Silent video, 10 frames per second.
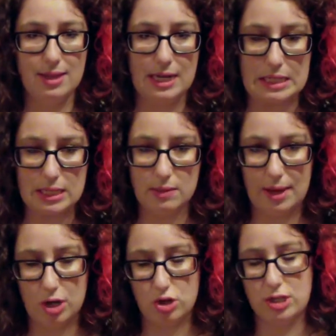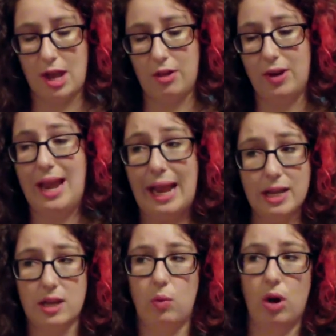than an assistant manager's salary,
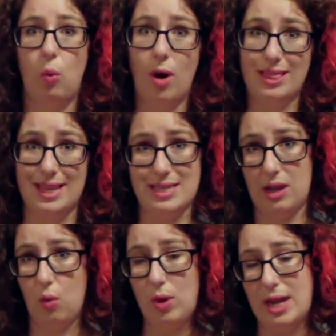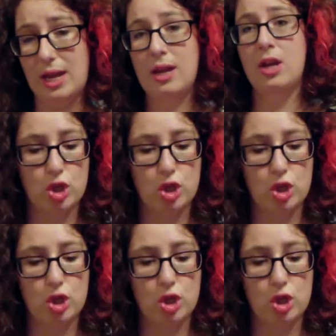and I work one less day a week.